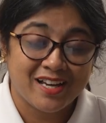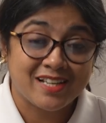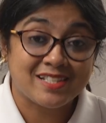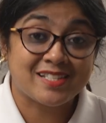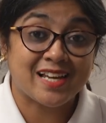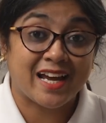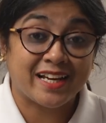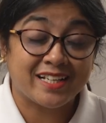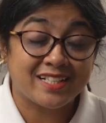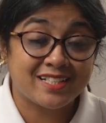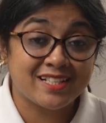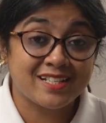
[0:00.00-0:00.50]

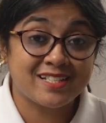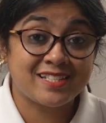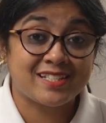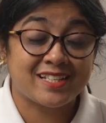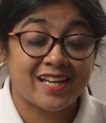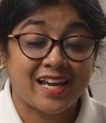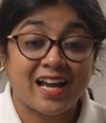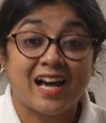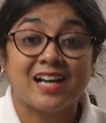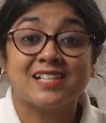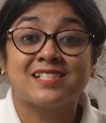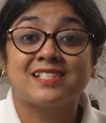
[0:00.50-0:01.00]
Scientists,
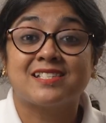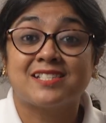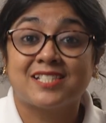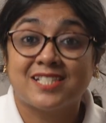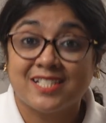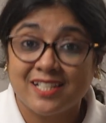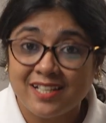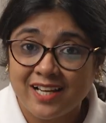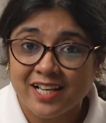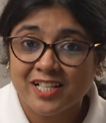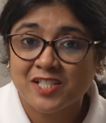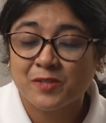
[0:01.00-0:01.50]
they are
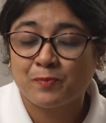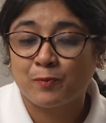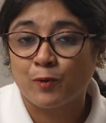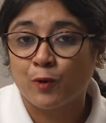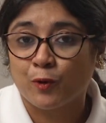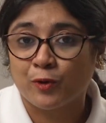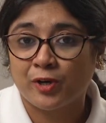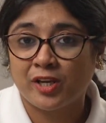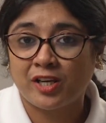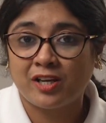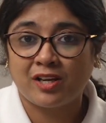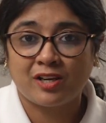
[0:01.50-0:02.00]
still
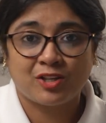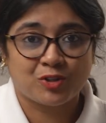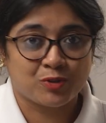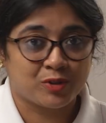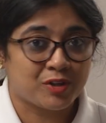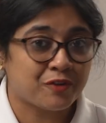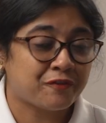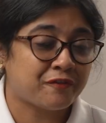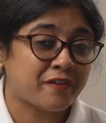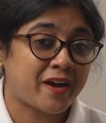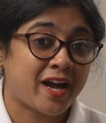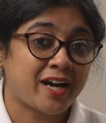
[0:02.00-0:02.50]
exploring to
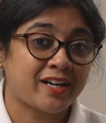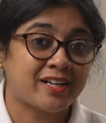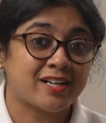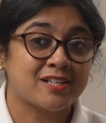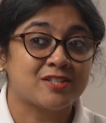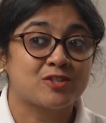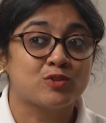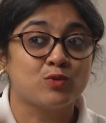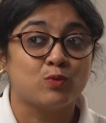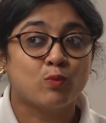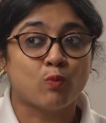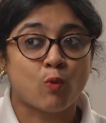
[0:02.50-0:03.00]
the fact
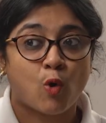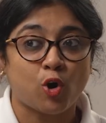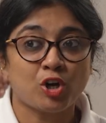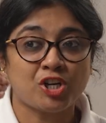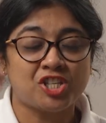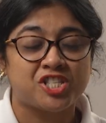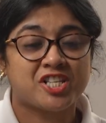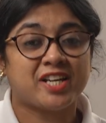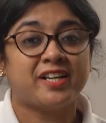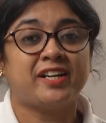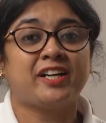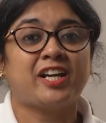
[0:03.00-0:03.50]
as to
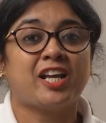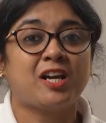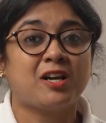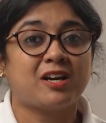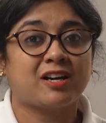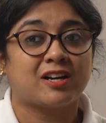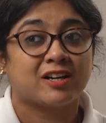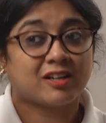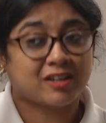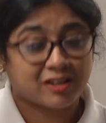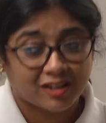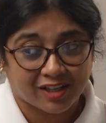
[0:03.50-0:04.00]
what genetic
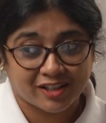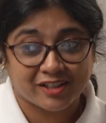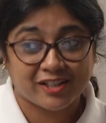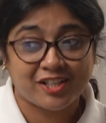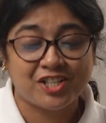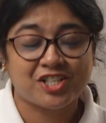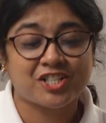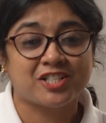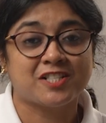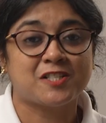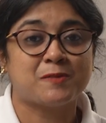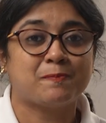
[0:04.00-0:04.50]

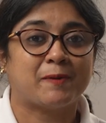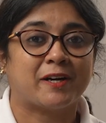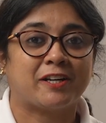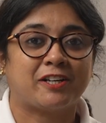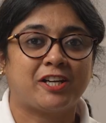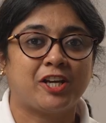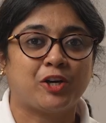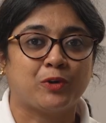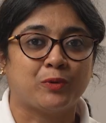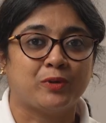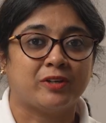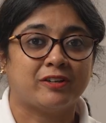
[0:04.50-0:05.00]
conditions
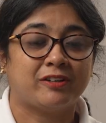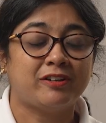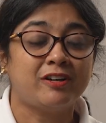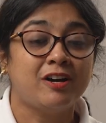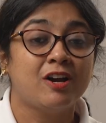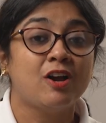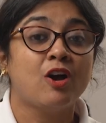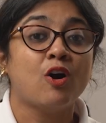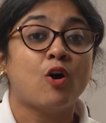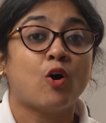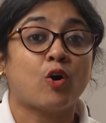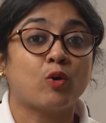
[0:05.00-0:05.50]
particular
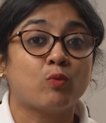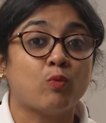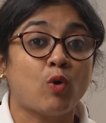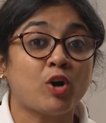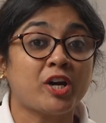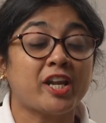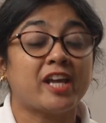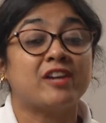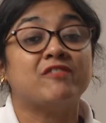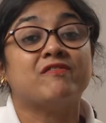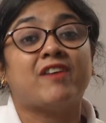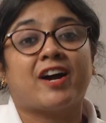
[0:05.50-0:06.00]
or
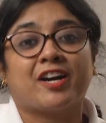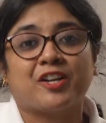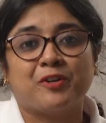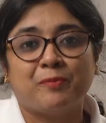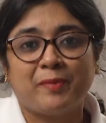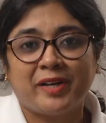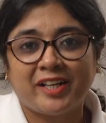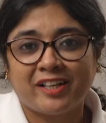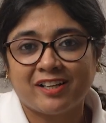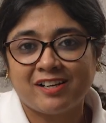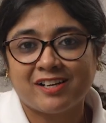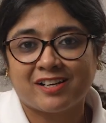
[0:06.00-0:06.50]
what
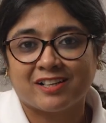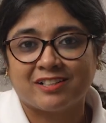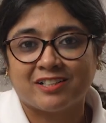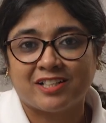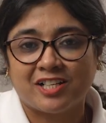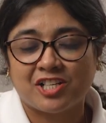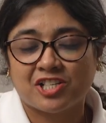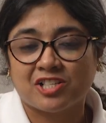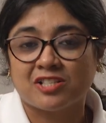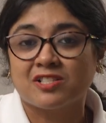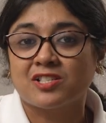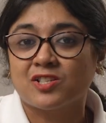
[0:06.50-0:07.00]
environmental
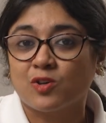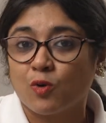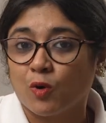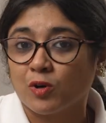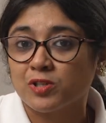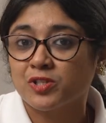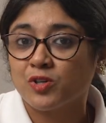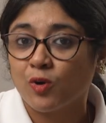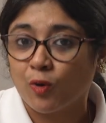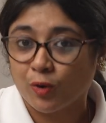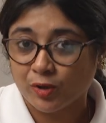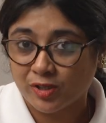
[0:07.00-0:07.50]
conditions
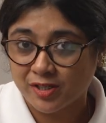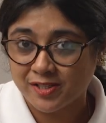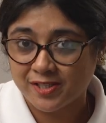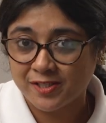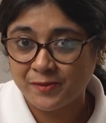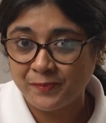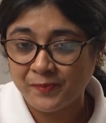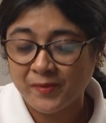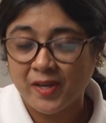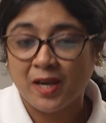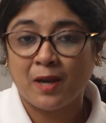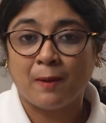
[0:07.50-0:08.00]
cause
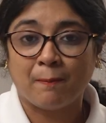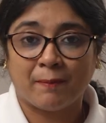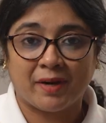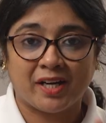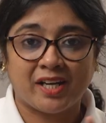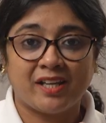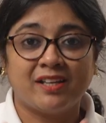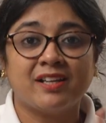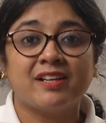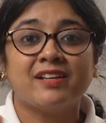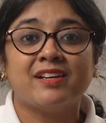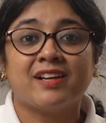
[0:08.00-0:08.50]
autism.
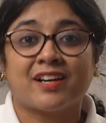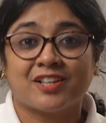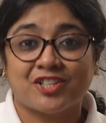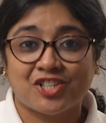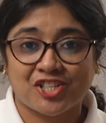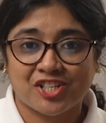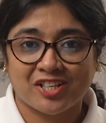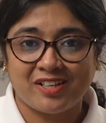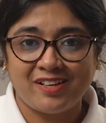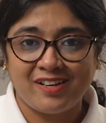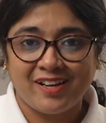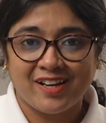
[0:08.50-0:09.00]
But in a
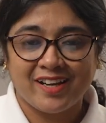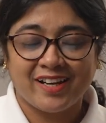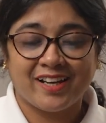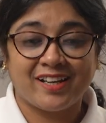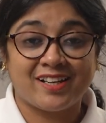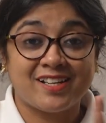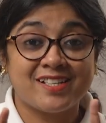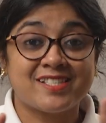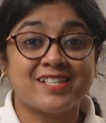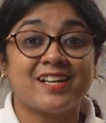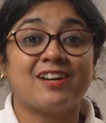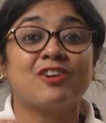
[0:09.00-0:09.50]
nutshell,
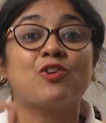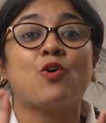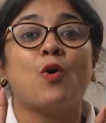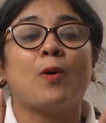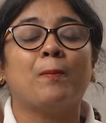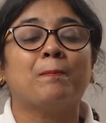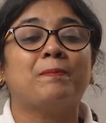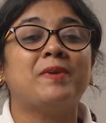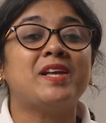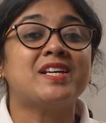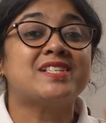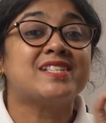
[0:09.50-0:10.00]
it is a
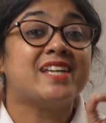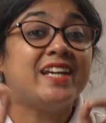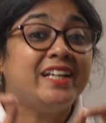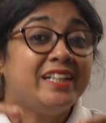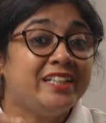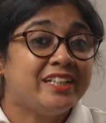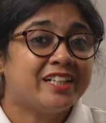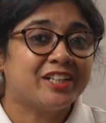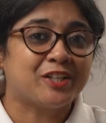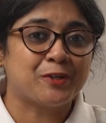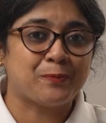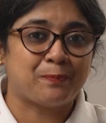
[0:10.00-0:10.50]
complex
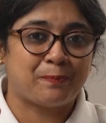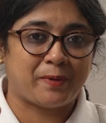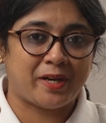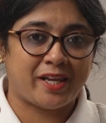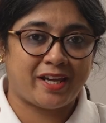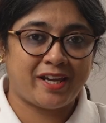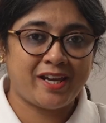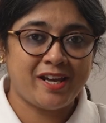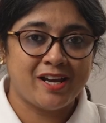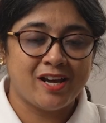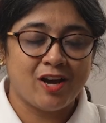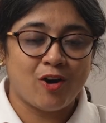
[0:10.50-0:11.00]

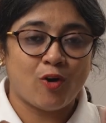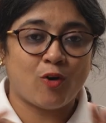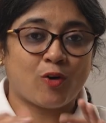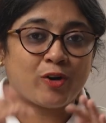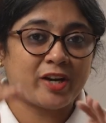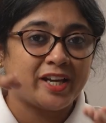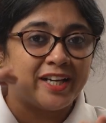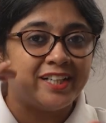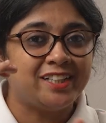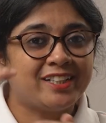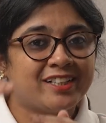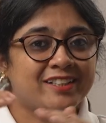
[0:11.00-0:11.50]
interplay
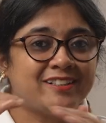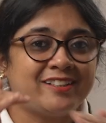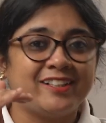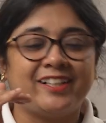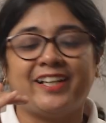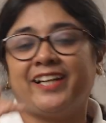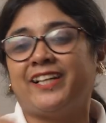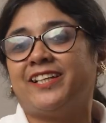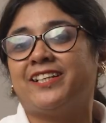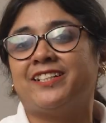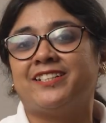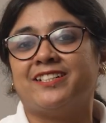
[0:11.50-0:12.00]
or
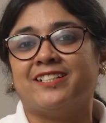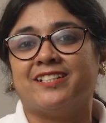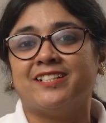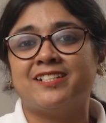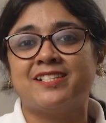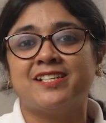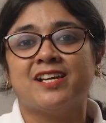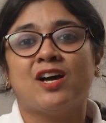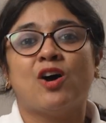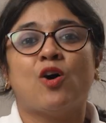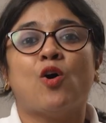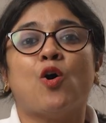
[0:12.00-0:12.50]

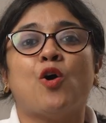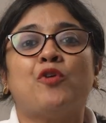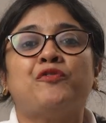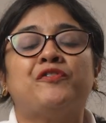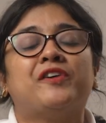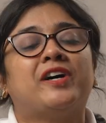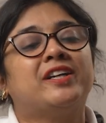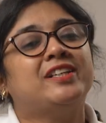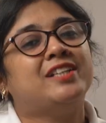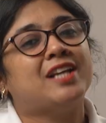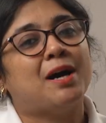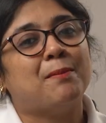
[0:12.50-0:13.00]
interrelatedness
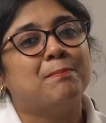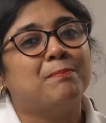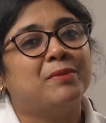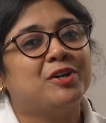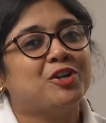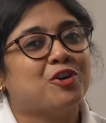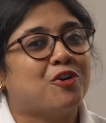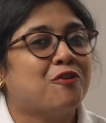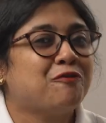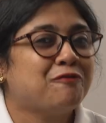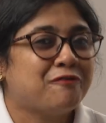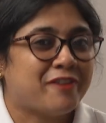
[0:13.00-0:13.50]
of a
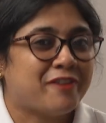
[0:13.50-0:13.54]
number of